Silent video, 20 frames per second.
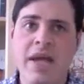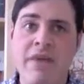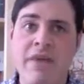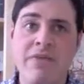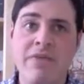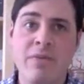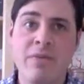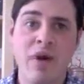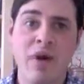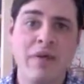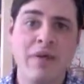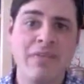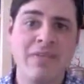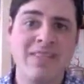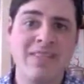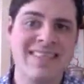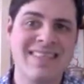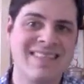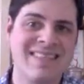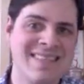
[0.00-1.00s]
If the
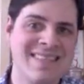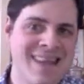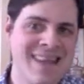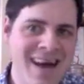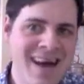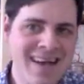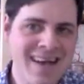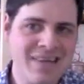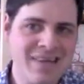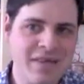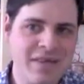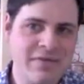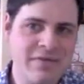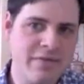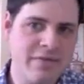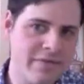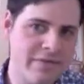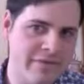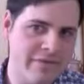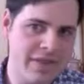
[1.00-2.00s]
prophecy is not
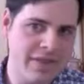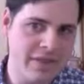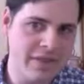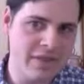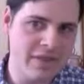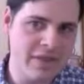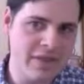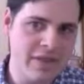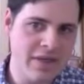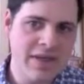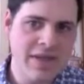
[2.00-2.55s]
fulfilled,